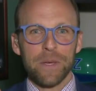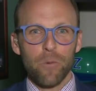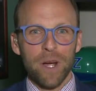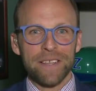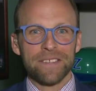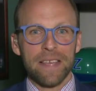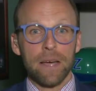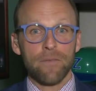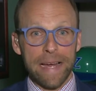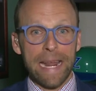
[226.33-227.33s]
One is that a
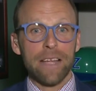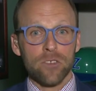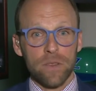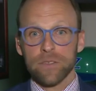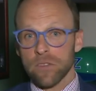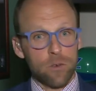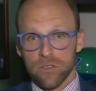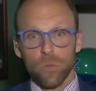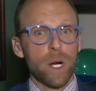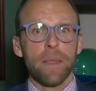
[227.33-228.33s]
financial
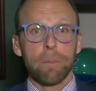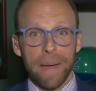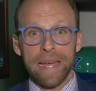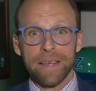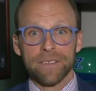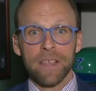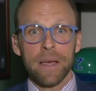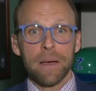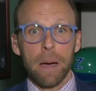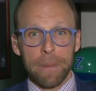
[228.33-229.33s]
institution, one of the banks,
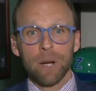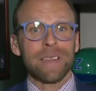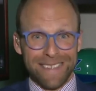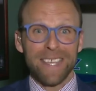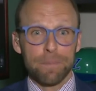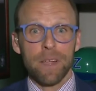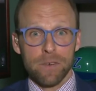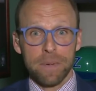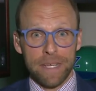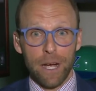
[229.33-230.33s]
apparently tipped
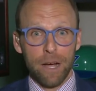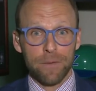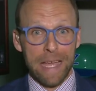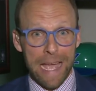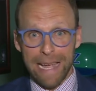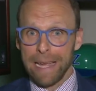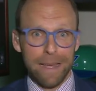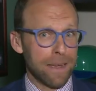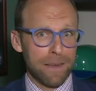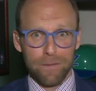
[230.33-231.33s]
everybody off that,
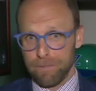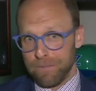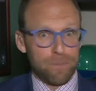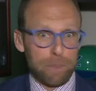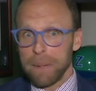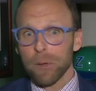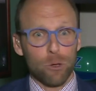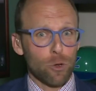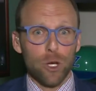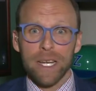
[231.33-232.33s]
hey, people are
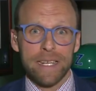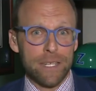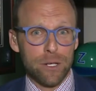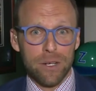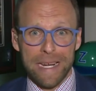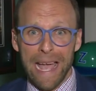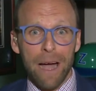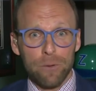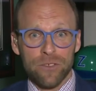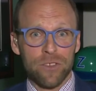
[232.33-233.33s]
looking at your
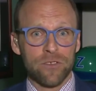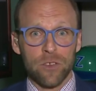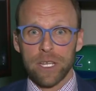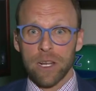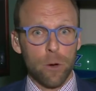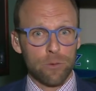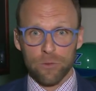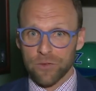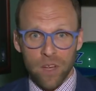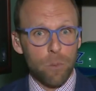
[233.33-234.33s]
accounts, just so you know. So
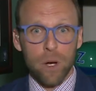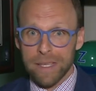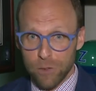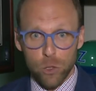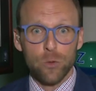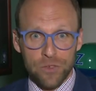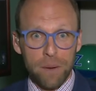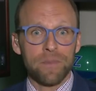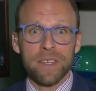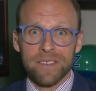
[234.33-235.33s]
someone knew
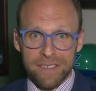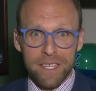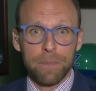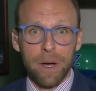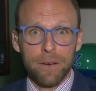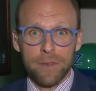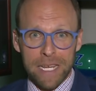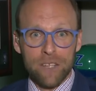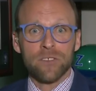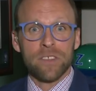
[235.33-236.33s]
something to tip off an
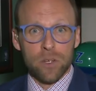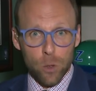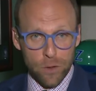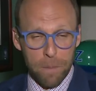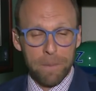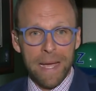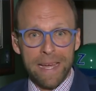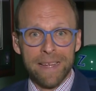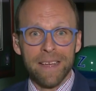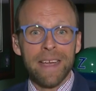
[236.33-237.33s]
agent to go to the bank.